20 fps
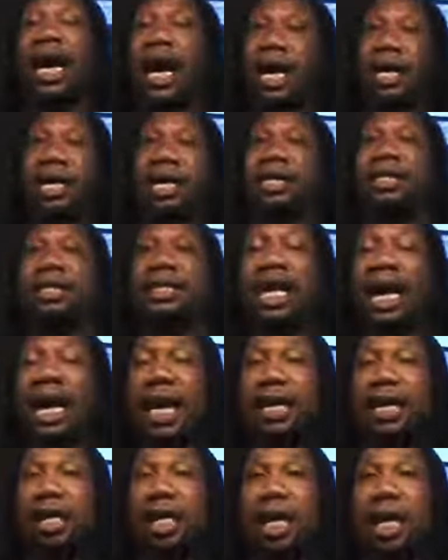and he
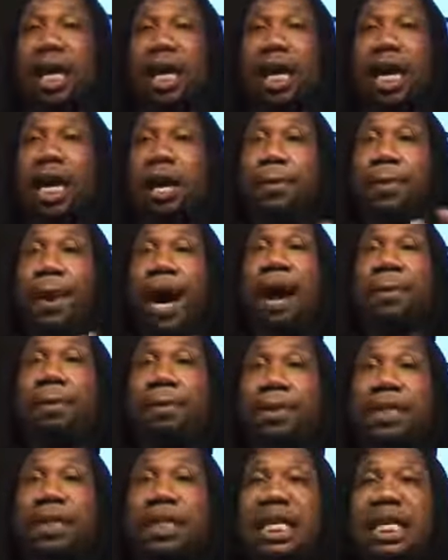said hip
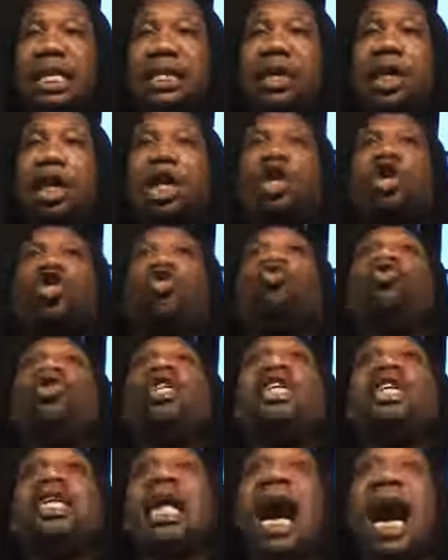hoppers need to
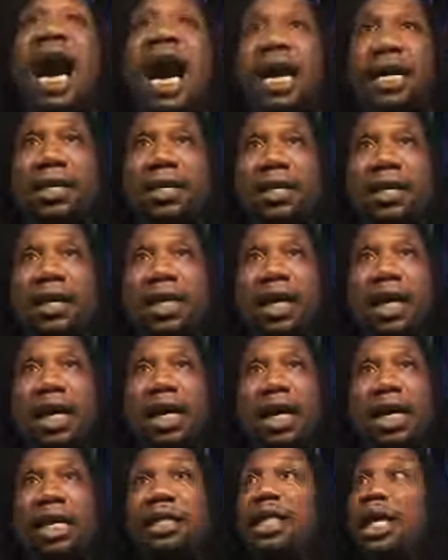unionize.
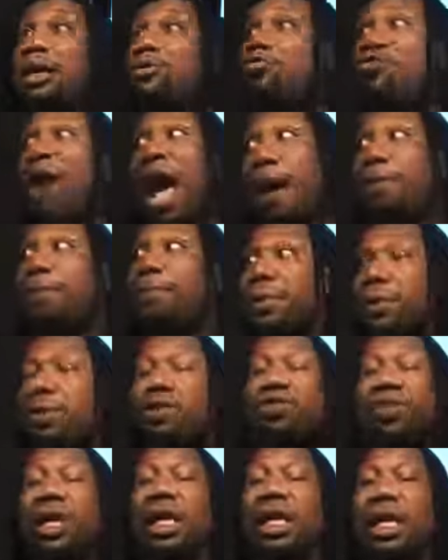He said
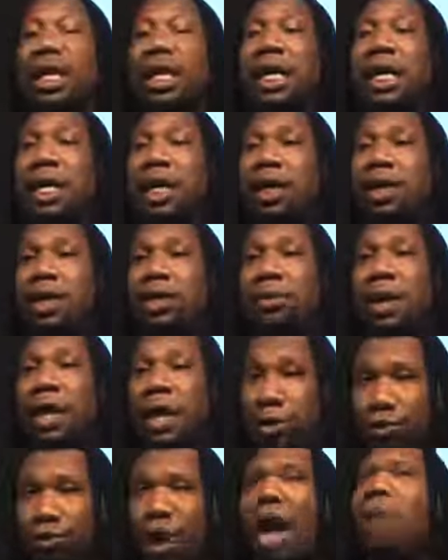rappers really,
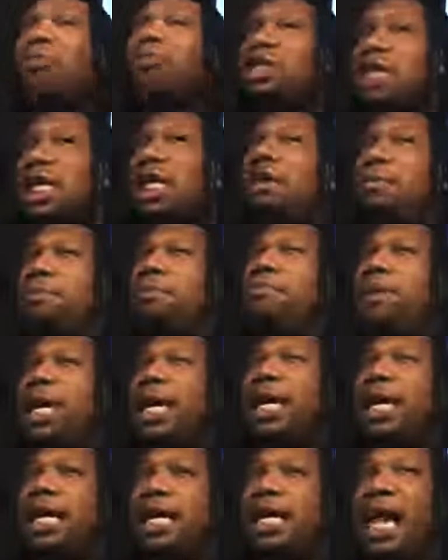because rap was getting
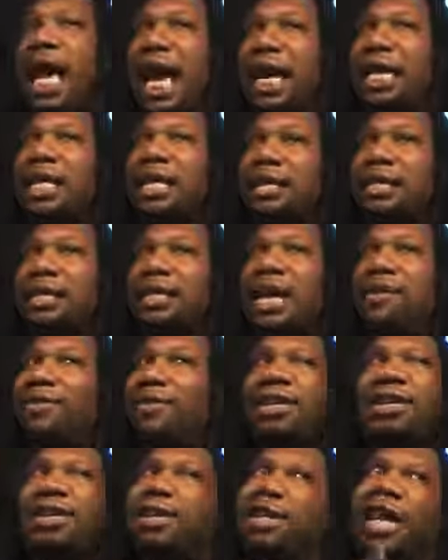big in
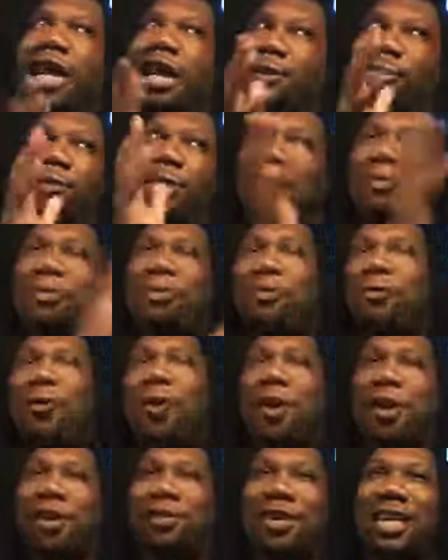87, like way before
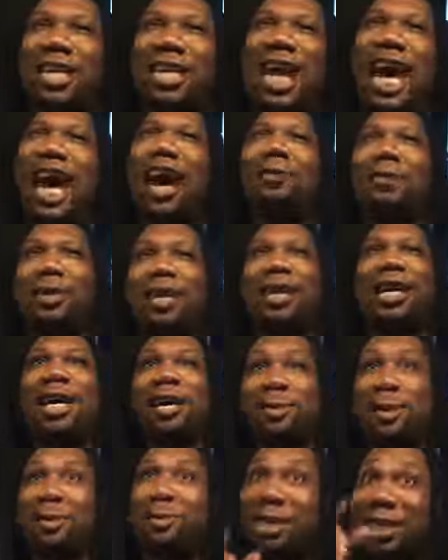all of it now, but
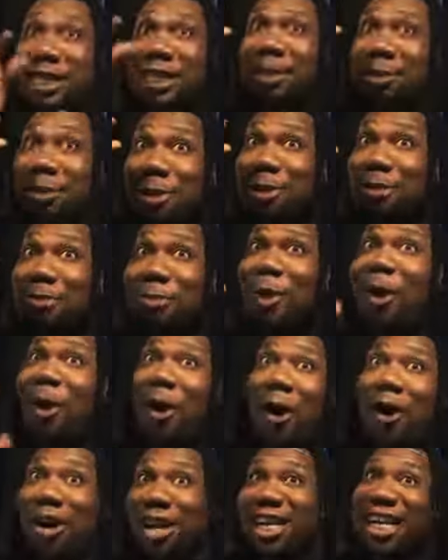we were still
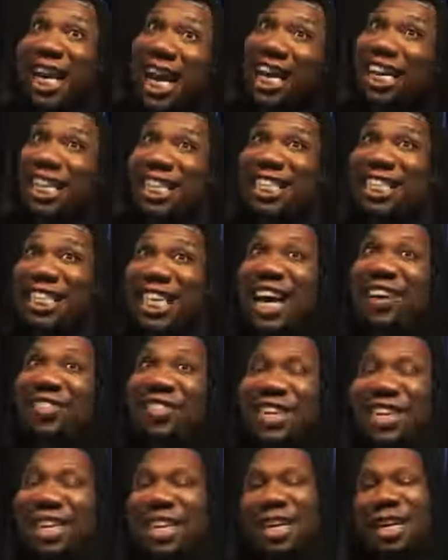small in
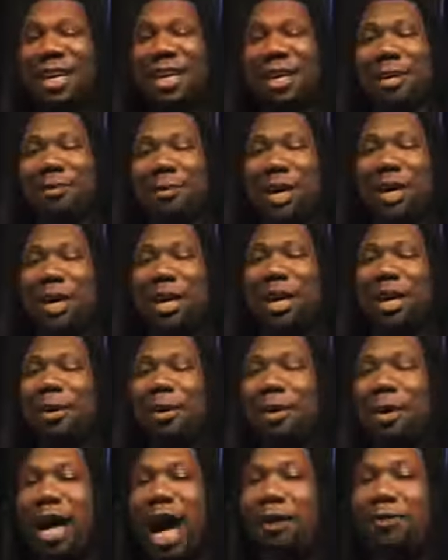87. But
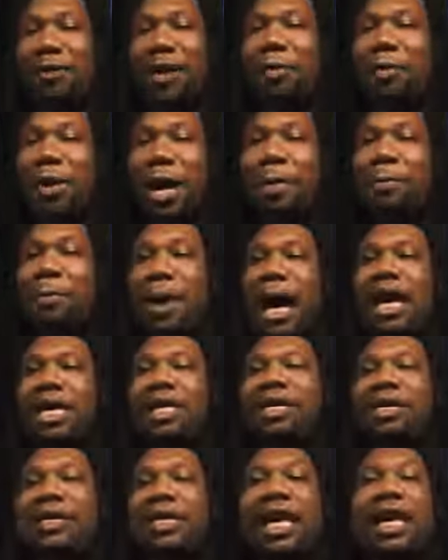Africa
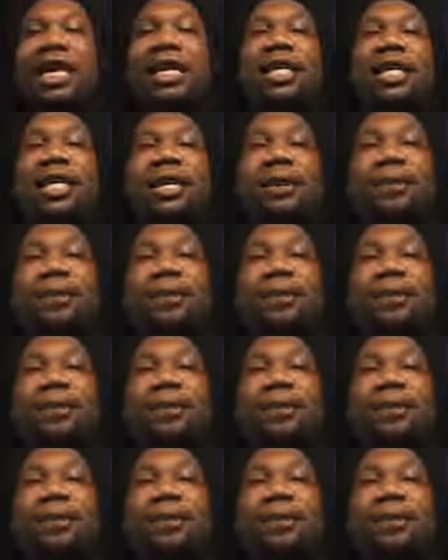Bambaataa said